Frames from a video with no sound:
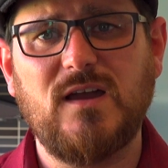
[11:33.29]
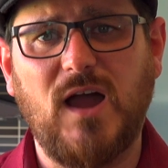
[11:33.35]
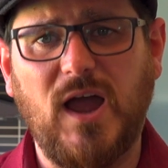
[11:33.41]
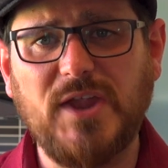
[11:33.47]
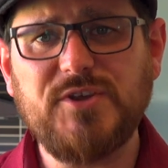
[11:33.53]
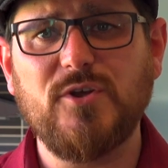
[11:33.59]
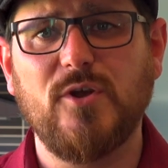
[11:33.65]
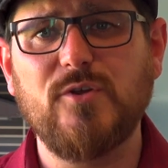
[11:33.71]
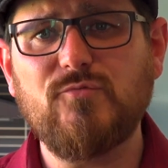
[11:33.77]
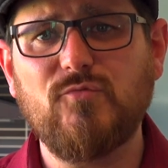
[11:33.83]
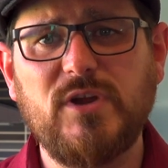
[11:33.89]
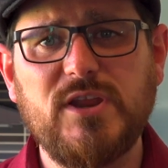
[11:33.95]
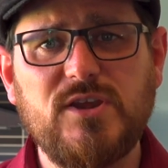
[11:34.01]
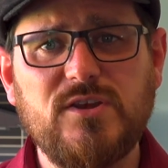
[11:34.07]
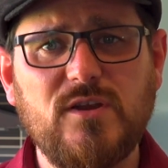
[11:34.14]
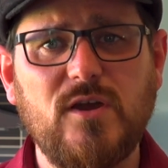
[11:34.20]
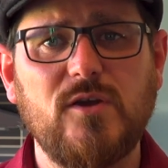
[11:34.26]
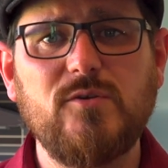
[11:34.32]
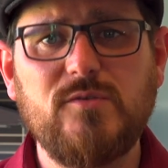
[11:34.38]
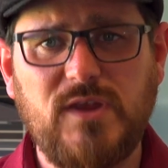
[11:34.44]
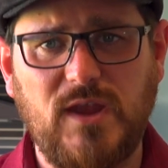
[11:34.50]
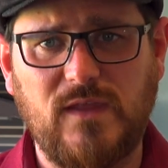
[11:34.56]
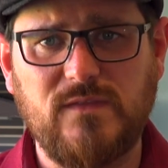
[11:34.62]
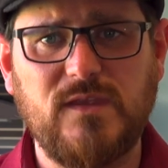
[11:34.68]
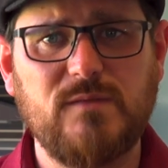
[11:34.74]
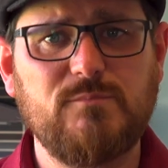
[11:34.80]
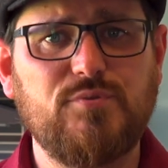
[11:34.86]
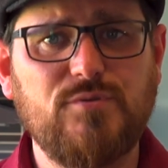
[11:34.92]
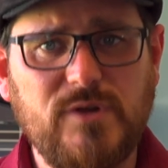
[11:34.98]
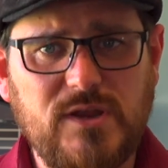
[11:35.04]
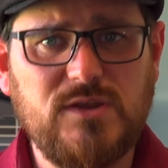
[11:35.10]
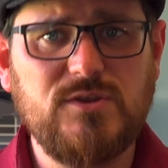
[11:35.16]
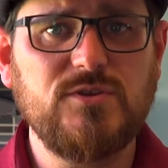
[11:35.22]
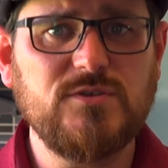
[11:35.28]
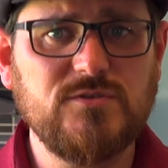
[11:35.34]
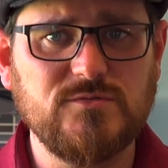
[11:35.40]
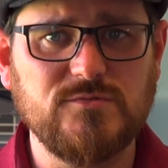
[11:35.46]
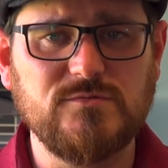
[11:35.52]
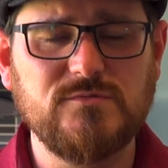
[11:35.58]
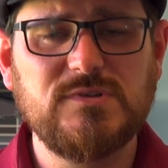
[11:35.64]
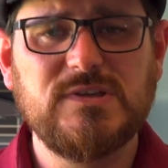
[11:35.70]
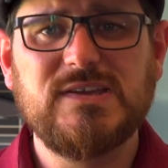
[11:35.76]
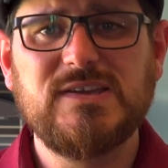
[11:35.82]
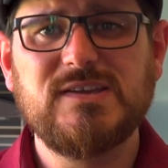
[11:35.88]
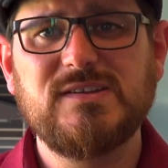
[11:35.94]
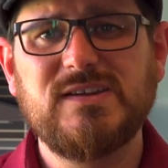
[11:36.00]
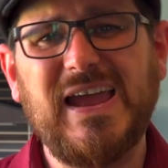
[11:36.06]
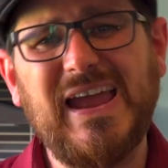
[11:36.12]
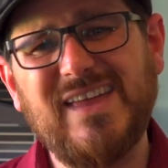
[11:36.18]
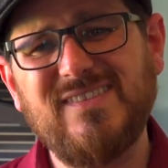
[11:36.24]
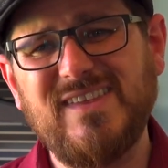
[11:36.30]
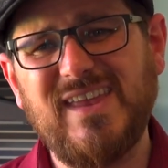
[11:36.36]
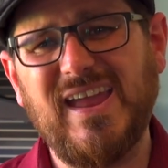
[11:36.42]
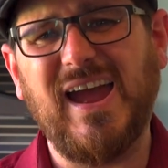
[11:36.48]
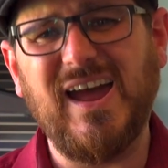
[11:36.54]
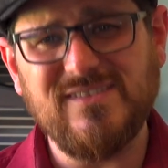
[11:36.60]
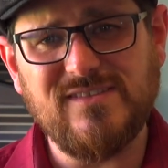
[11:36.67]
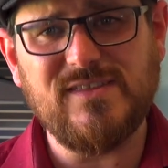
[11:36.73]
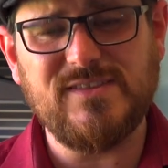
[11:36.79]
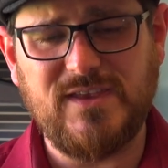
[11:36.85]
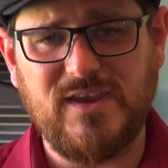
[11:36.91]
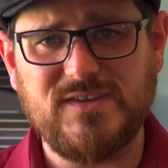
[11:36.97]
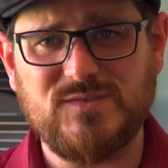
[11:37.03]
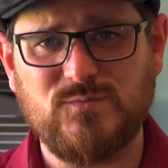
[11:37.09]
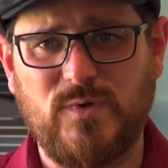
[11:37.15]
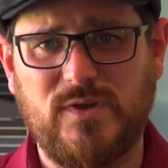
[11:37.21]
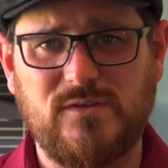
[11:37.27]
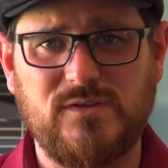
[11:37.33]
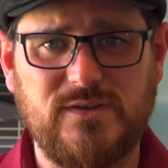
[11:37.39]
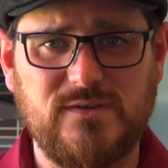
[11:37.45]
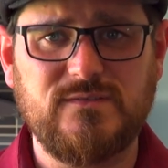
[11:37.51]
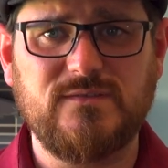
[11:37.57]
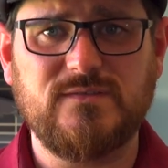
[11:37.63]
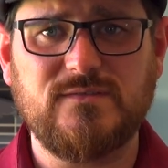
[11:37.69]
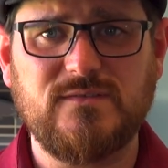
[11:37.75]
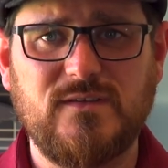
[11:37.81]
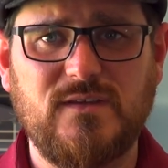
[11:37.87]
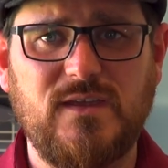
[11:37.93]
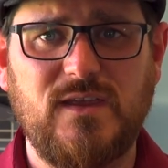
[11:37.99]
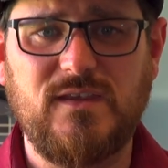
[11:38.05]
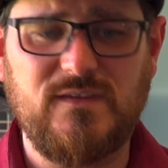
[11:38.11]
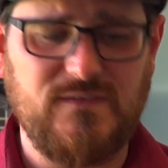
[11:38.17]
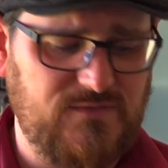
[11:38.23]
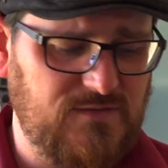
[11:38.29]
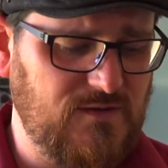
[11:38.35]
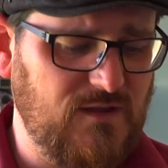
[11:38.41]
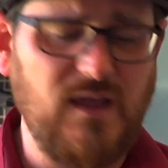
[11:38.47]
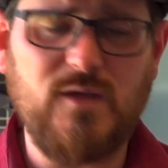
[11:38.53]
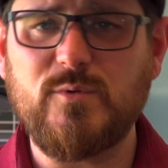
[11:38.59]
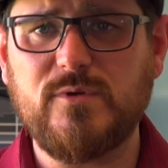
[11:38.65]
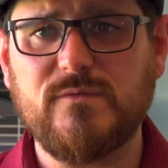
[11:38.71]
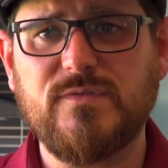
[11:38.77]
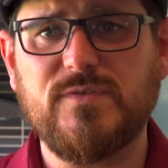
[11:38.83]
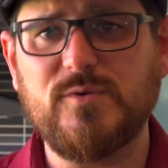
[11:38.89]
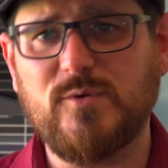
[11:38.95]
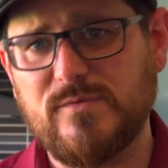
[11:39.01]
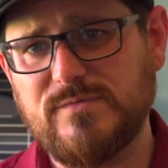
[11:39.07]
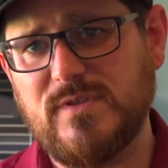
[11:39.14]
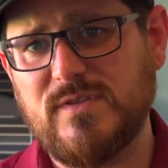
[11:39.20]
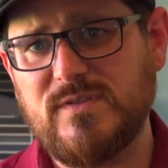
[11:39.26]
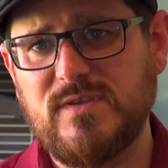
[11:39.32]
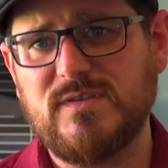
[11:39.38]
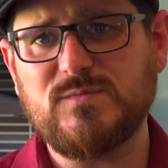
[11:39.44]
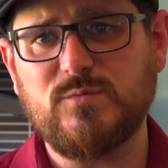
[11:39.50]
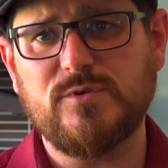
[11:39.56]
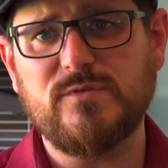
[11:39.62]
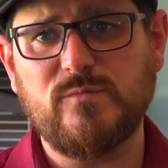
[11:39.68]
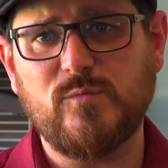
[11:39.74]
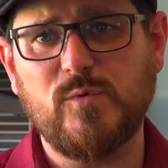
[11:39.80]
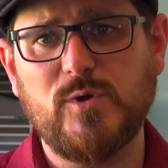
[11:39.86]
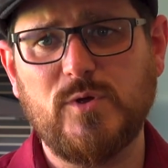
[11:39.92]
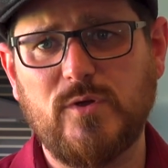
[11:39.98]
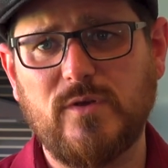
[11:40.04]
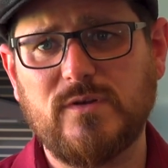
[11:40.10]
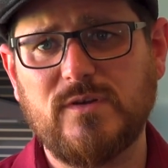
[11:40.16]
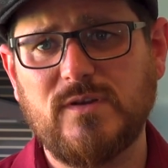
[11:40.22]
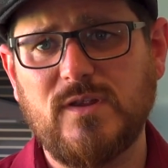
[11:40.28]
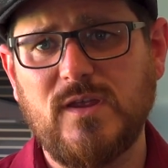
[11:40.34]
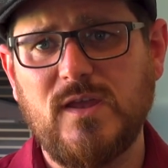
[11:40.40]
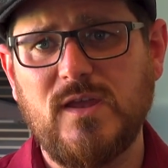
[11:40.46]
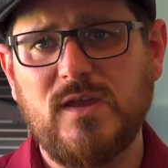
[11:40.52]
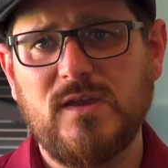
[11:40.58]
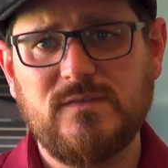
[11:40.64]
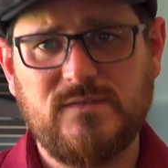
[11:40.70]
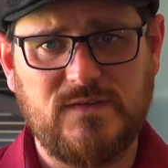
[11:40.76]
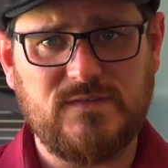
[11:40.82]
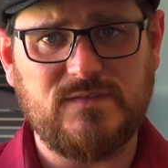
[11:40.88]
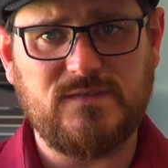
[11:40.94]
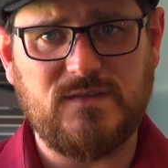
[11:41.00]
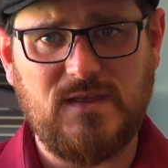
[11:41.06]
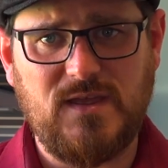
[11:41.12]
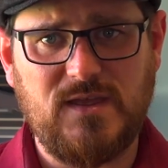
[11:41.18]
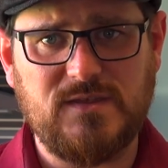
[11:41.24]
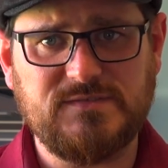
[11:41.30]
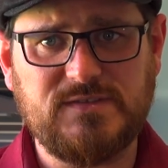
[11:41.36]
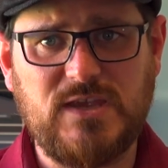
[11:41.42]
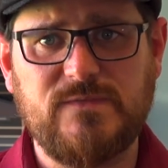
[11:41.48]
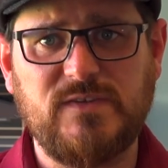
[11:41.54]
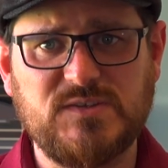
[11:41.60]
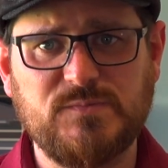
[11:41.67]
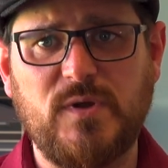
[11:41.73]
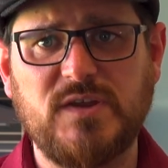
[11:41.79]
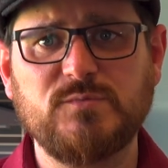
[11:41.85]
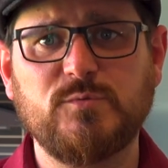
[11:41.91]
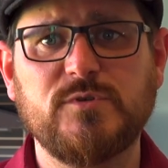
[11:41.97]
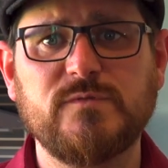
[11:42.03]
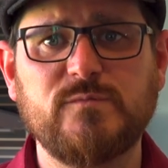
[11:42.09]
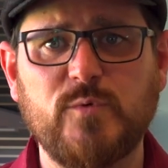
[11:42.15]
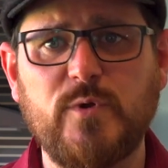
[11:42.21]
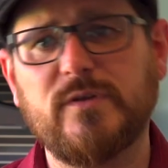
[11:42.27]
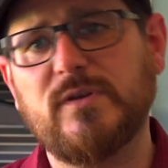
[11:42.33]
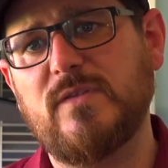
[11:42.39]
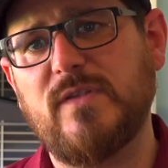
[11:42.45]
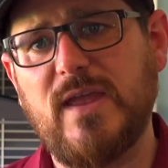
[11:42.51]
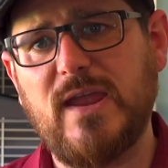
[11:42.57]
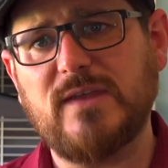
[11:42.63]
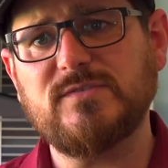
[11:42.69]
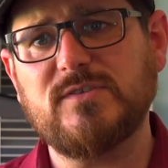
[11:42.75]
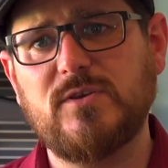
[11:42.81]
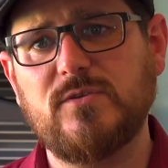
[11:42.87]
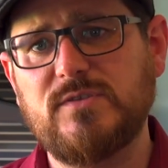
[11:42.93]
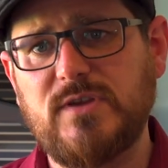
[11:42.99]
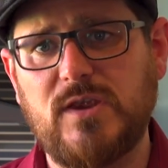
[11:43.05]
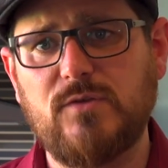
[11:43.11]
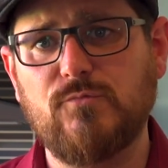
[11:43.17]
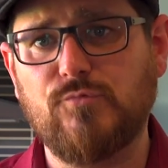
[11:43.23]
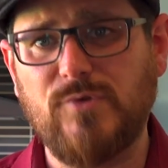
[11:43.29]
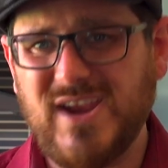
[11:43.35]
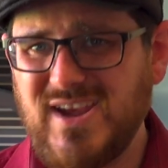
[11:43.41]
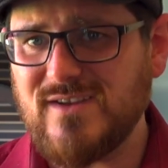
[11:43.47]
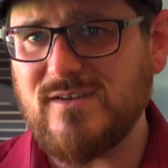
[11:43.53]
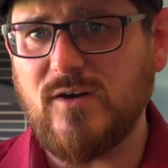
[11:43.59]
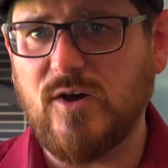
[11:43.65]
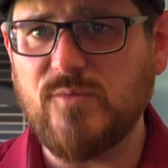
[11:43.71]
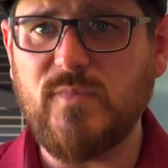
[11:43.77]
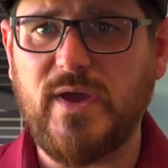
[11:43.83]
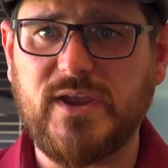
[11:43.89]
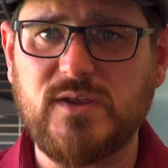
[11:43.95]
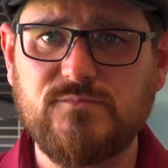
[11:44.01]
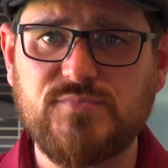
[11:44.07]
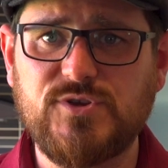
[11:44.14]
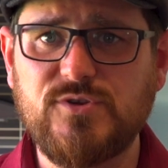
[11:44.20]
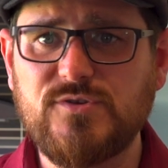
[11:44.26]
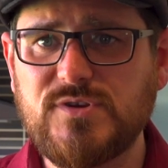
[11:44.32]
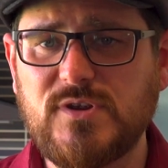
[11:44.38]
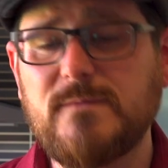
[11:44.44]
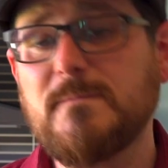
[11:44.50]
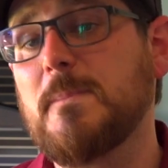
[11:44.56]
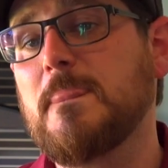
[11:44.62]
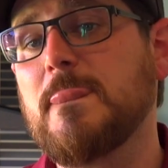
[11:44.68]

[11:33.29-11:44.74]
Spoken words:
I don't really know yet. They're pretty new. And the other thing as well is that I would have thought that this would have worked, this CFExpress would have worked in the XQD reader on my computer,